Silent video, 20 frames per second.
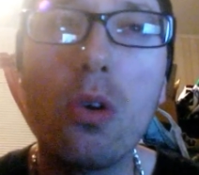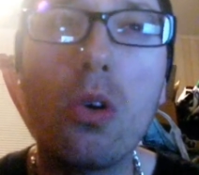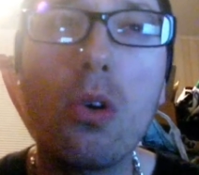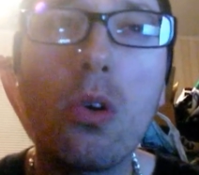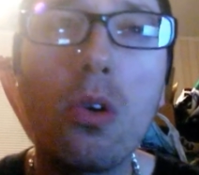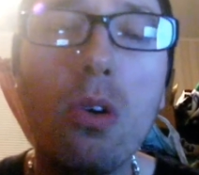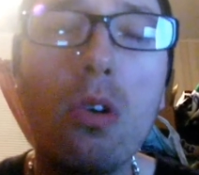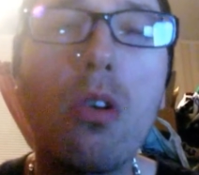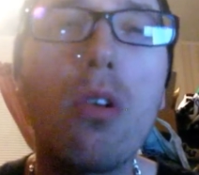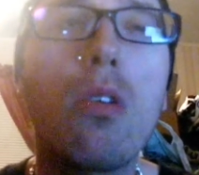
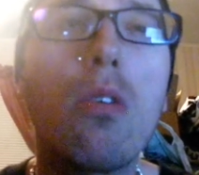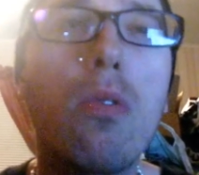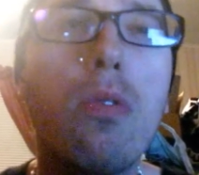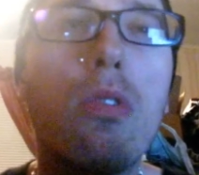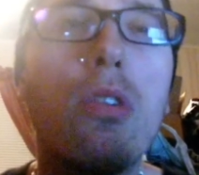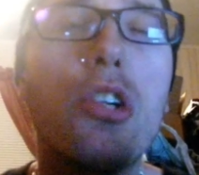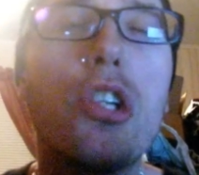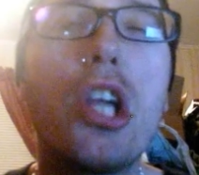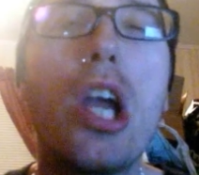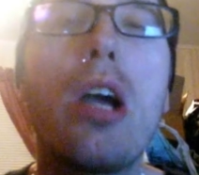Girl for
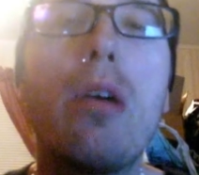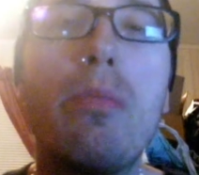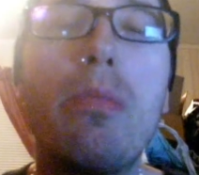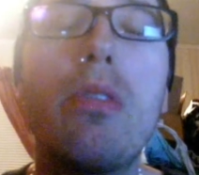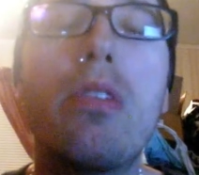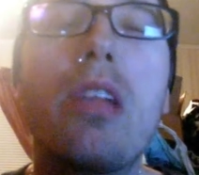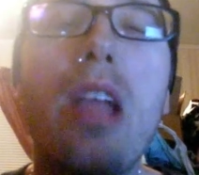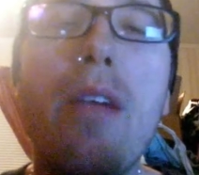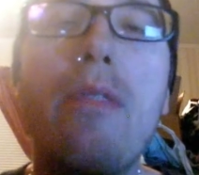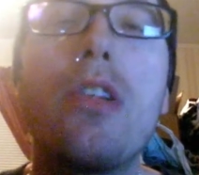Child Boot
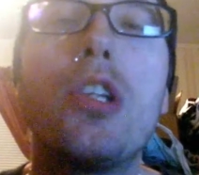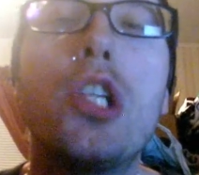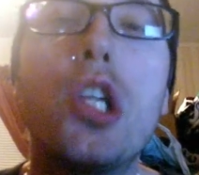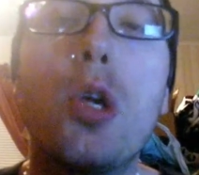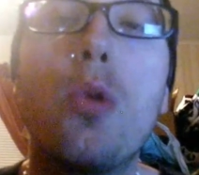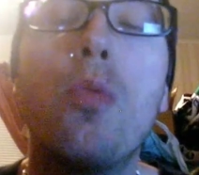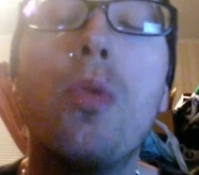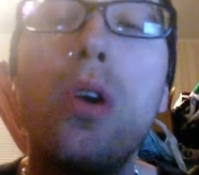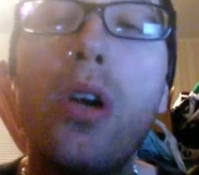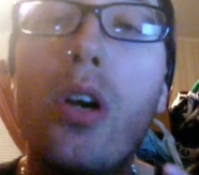Camp that you
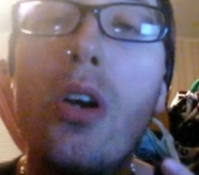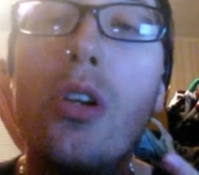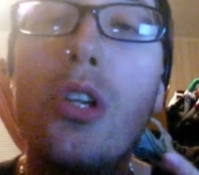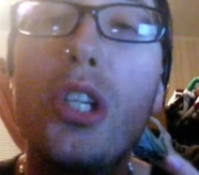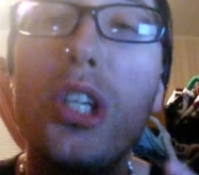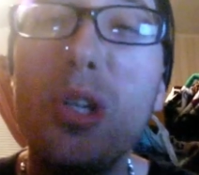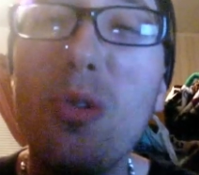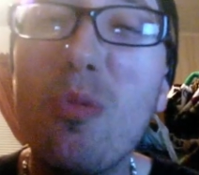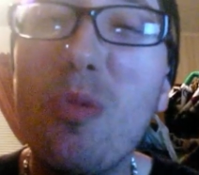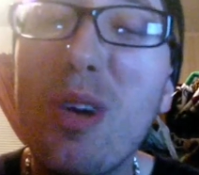want,
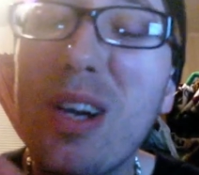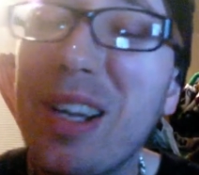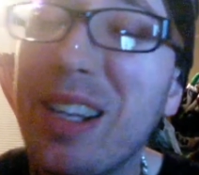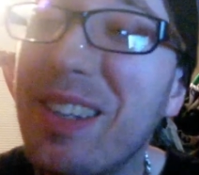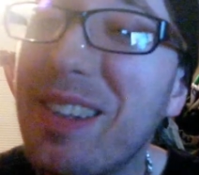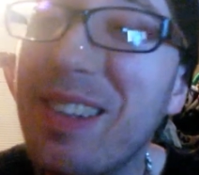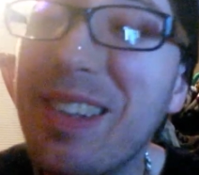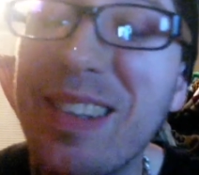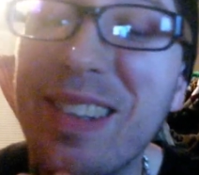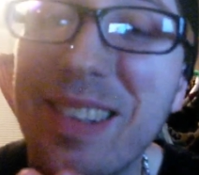she
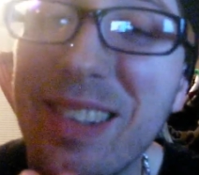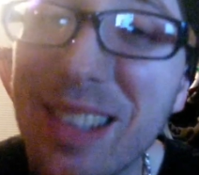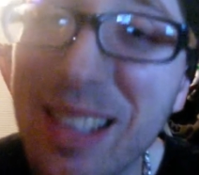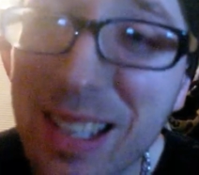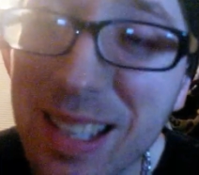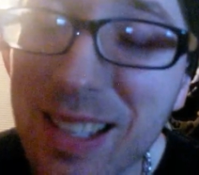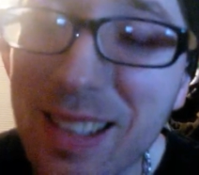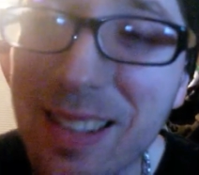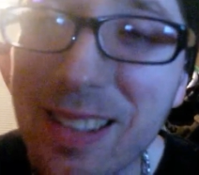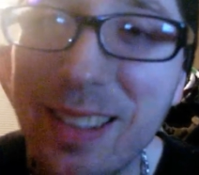wants to
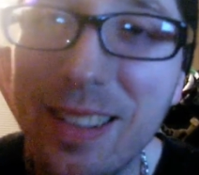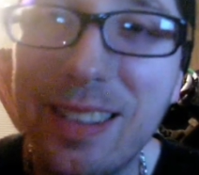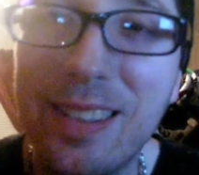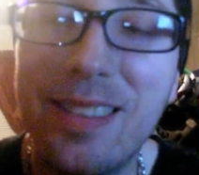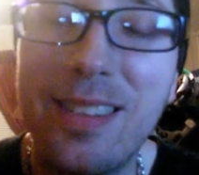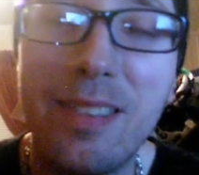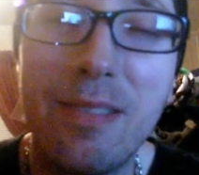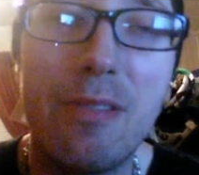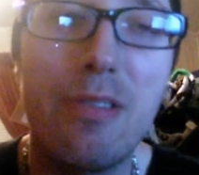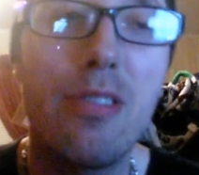see this.
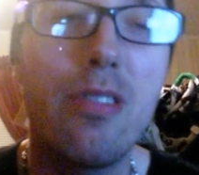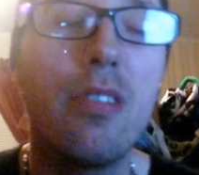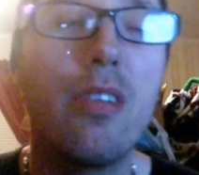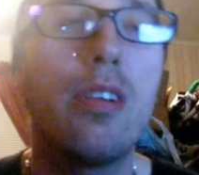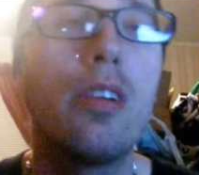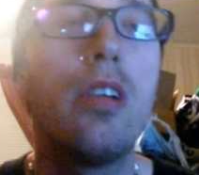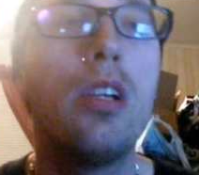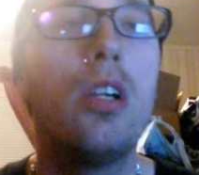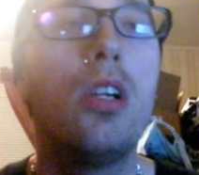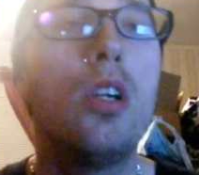And for
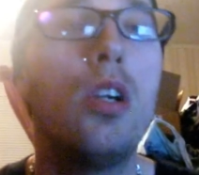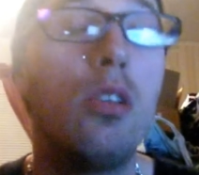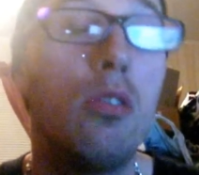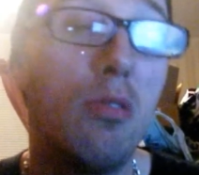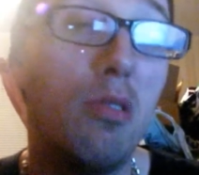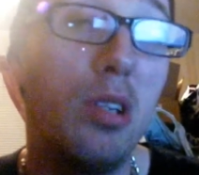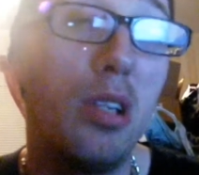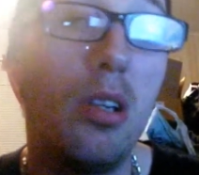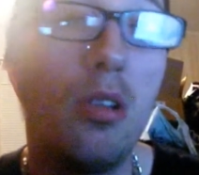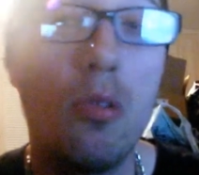
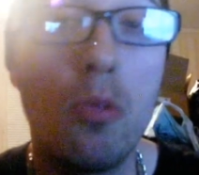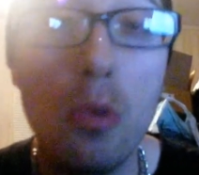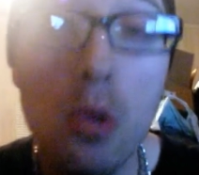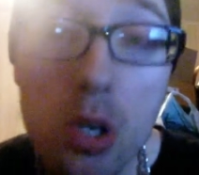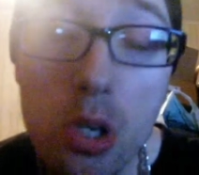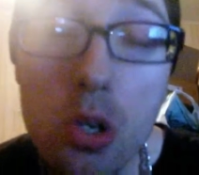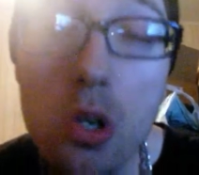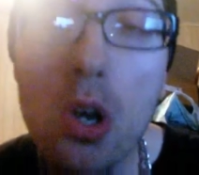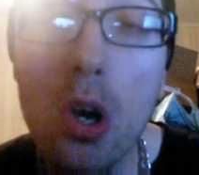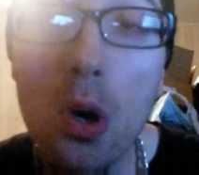and we
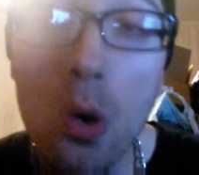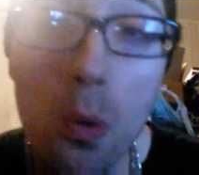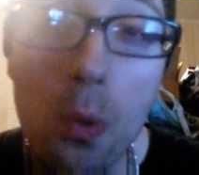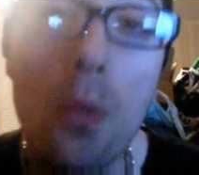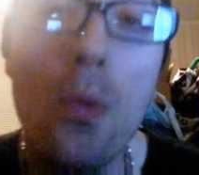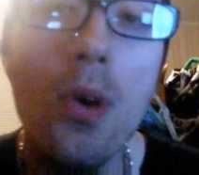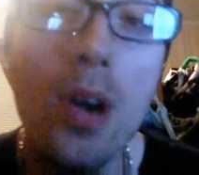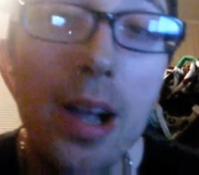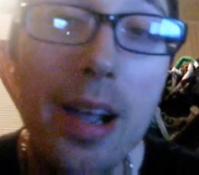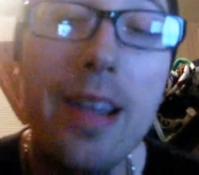know
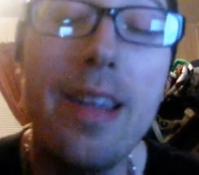why